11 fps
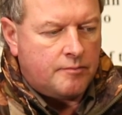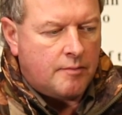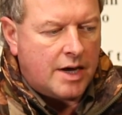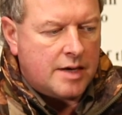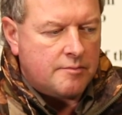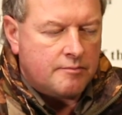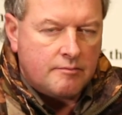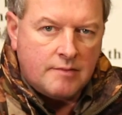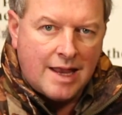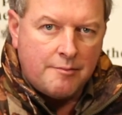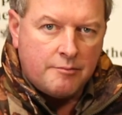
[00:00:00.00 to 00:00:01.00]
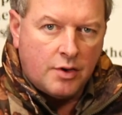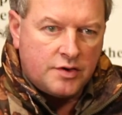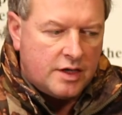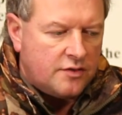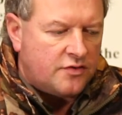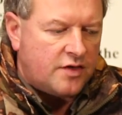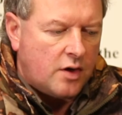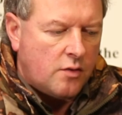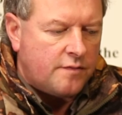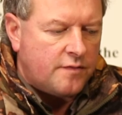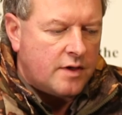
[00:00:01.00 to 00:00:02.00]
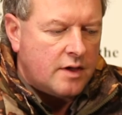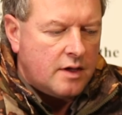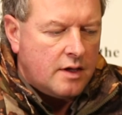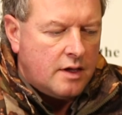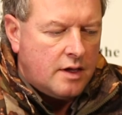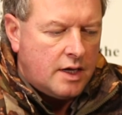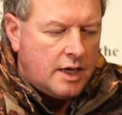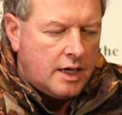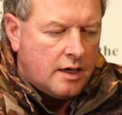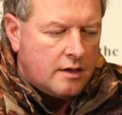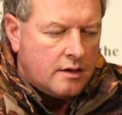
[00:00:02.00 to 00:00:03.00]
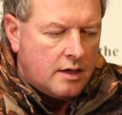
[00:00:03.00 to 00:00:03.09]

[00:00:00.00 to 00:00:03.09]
main lamp body itself here,